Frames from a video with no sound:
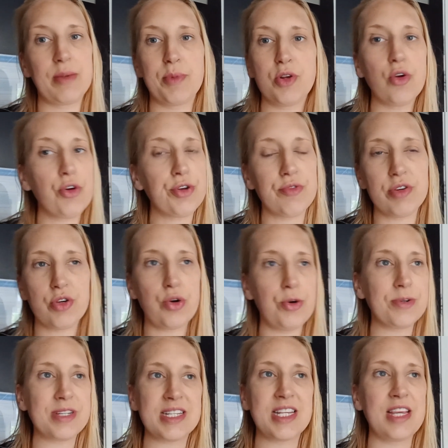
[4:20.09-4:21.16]
We're not going to record
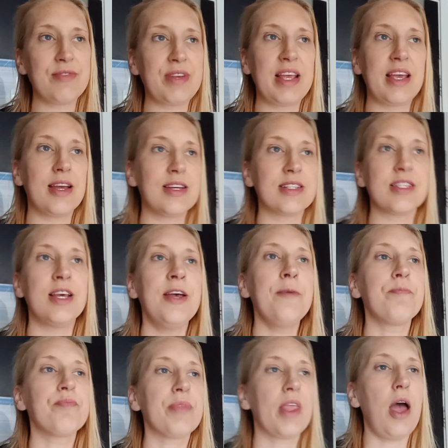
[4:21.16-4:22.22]
this evening because
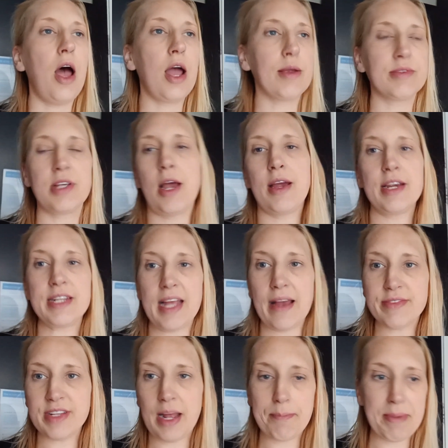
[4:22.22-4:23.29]
I'm tired
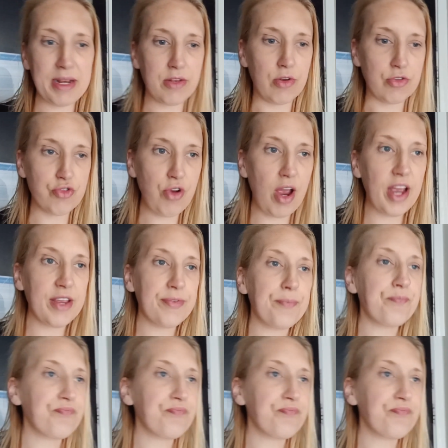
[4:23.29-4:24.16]
after that big long drive.